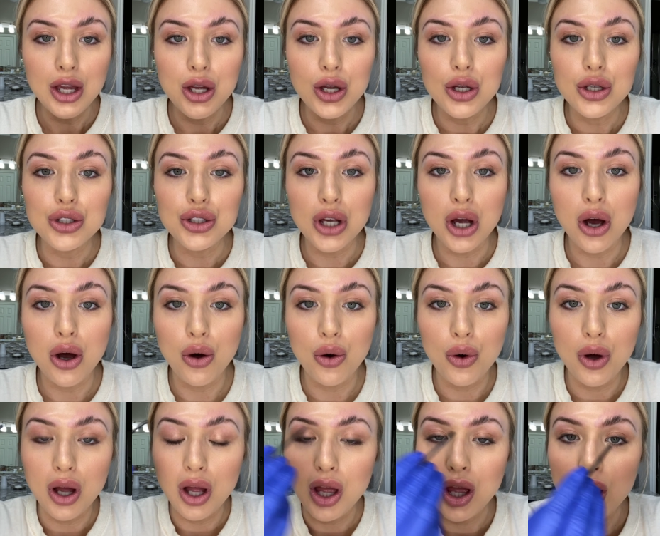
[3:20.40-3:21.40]

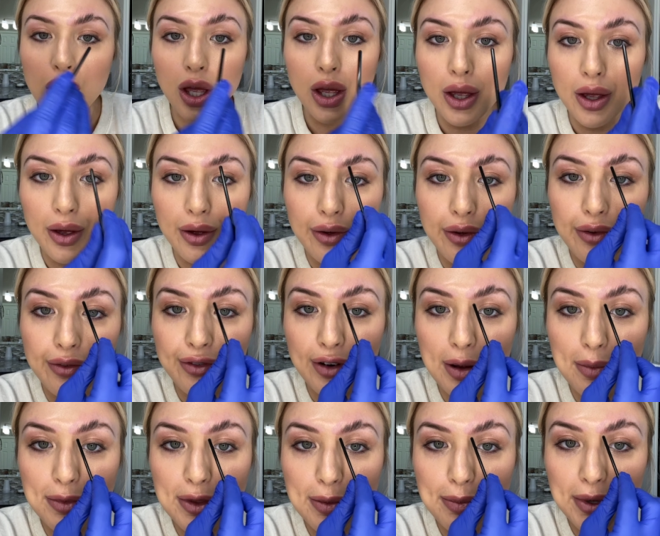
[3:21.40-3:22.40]
So
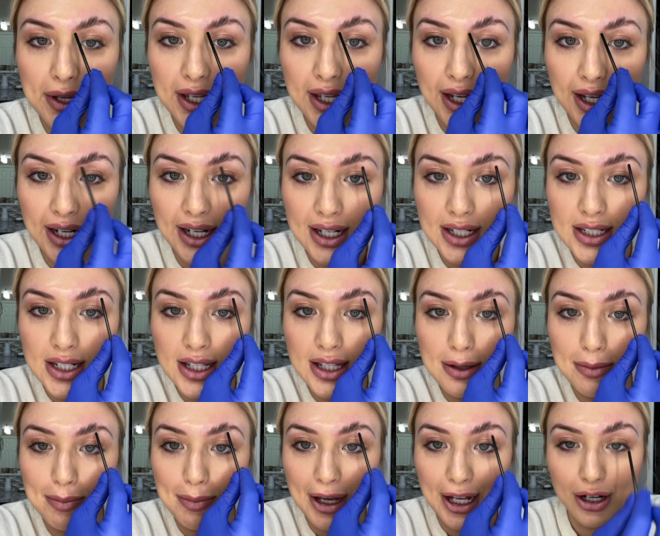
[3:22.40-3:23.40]
from the beginning to the
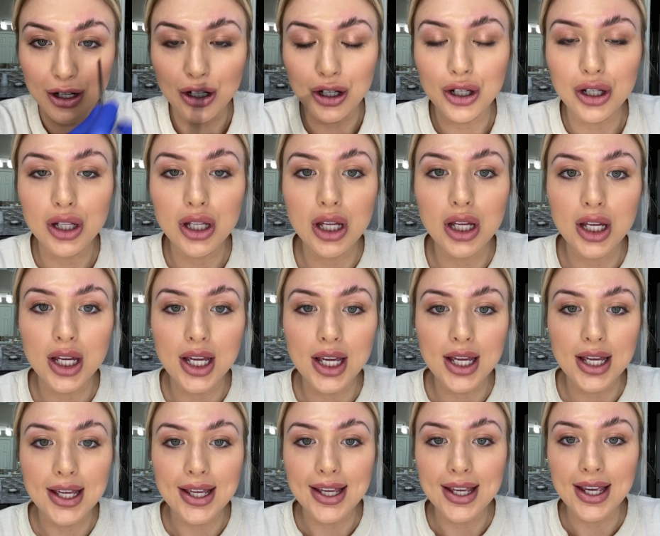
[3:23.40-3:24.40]
middle,
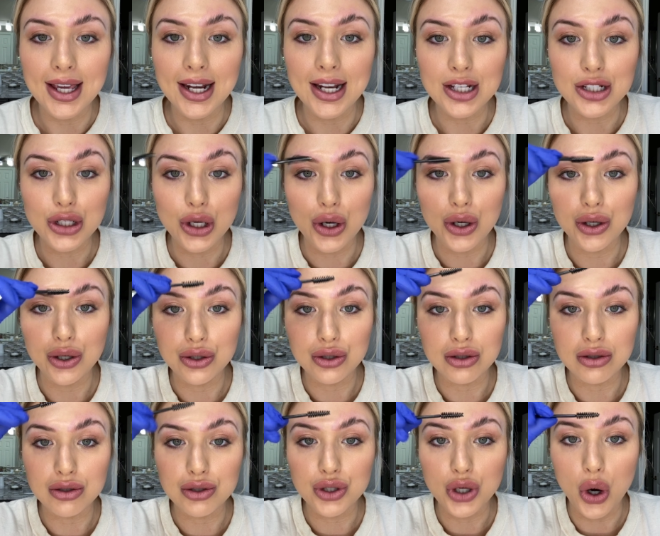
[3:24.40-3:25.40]
it is
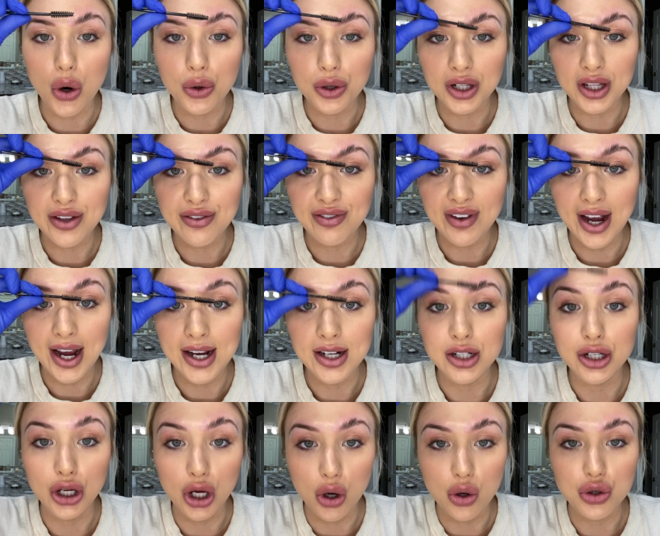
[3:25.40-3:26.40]
totally fine to
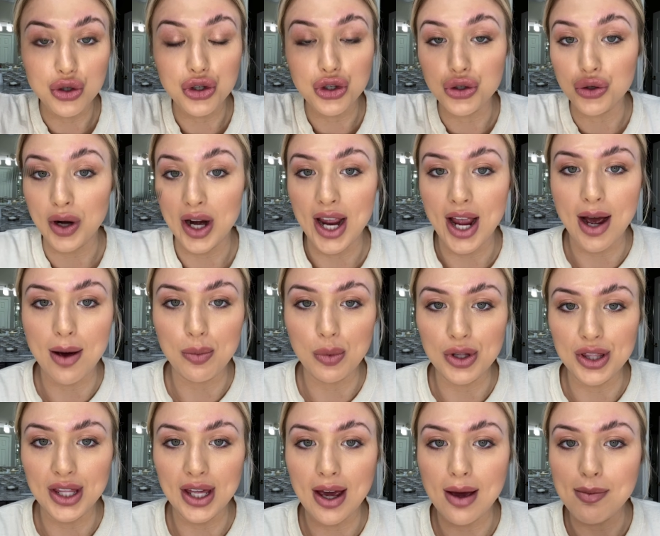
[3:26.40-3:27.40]
go straight up with
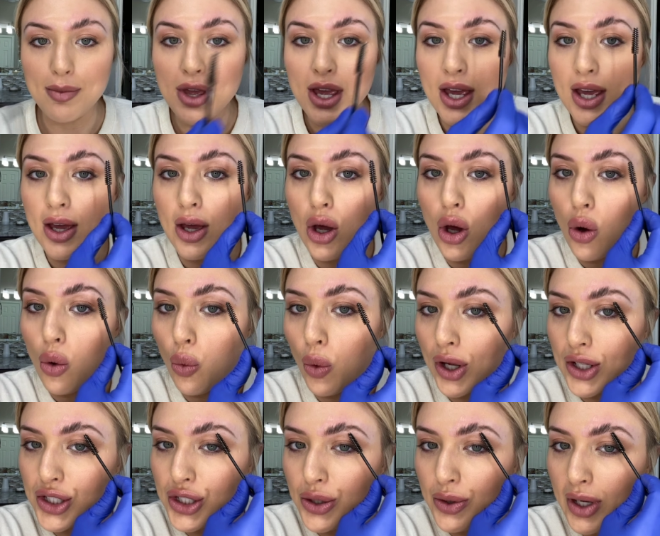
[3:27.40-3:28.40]
them.
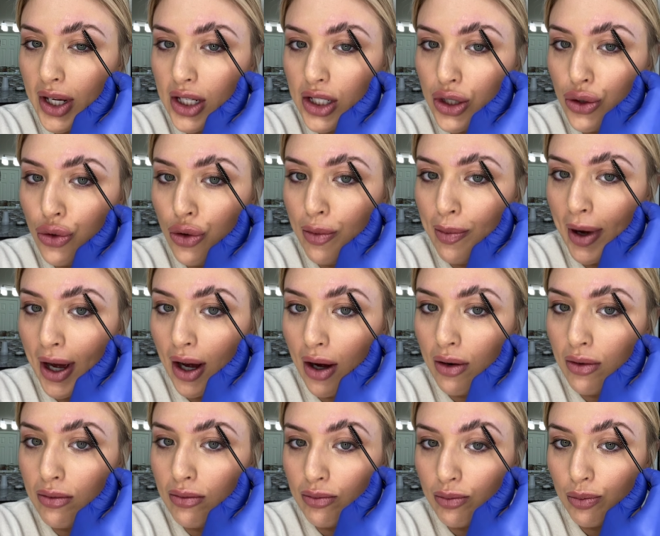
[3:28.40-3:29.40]
Once you get to
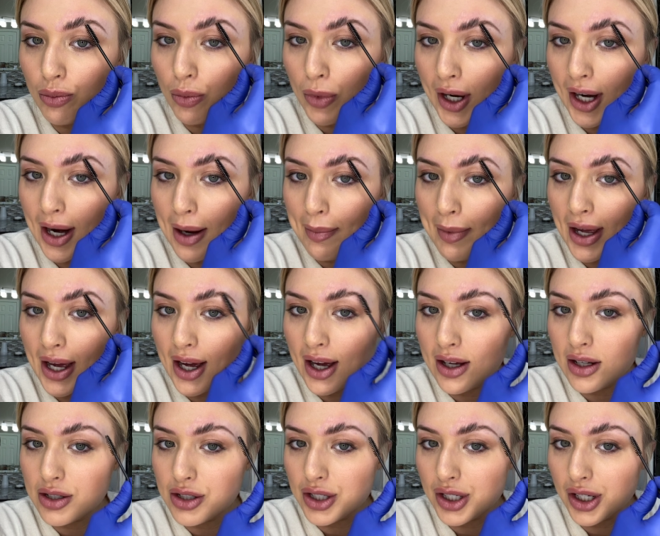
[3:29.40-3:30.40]
about where I'm
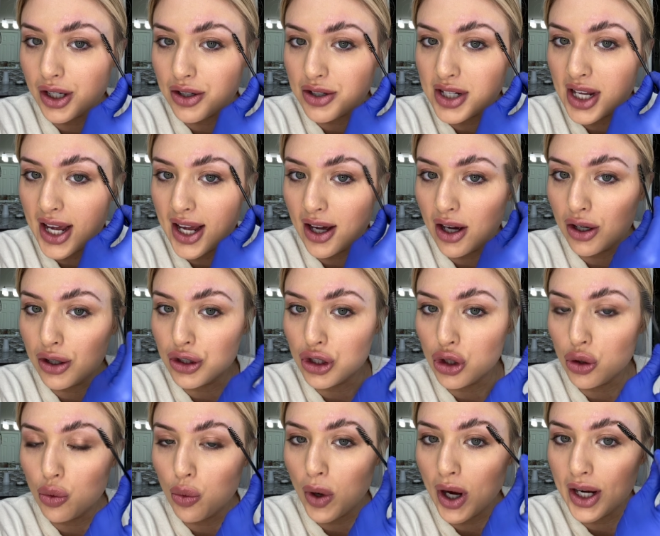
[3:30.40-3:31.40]
at to your tail,
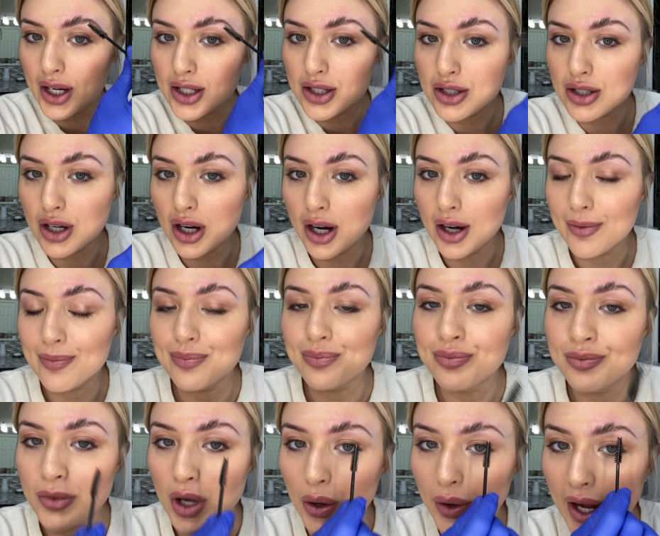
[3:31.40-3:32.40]
you wanna start,
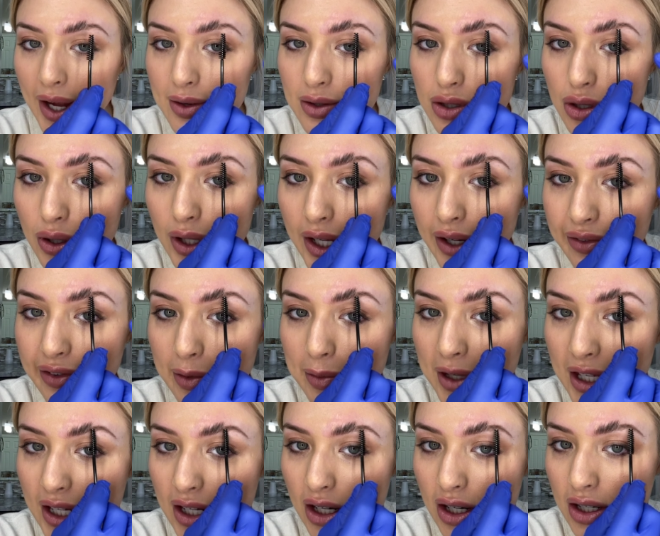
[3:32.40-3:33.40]
okay, so like from
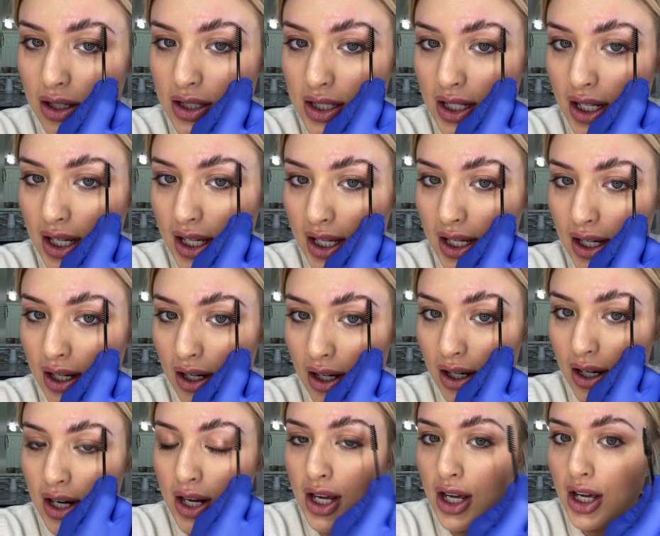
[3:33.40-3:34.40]
here to here,